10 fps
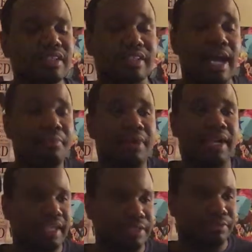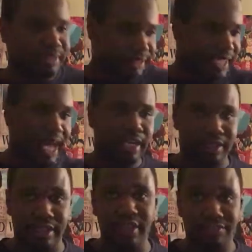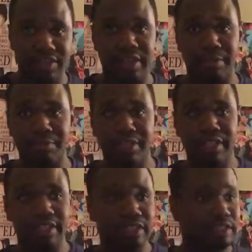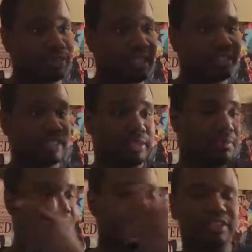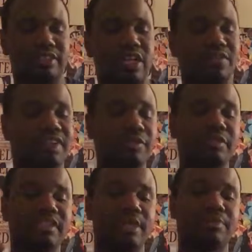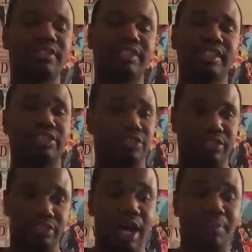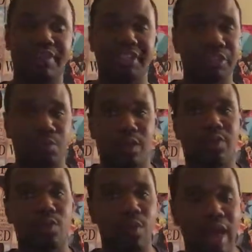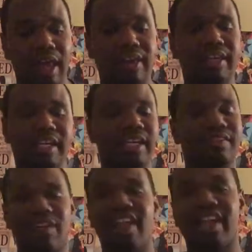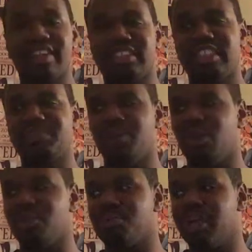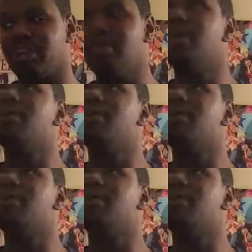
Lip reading: that money was kind of good for him because when he took the bandages off, he was able to see. So this operation worked well. He could finally get to see his older brother.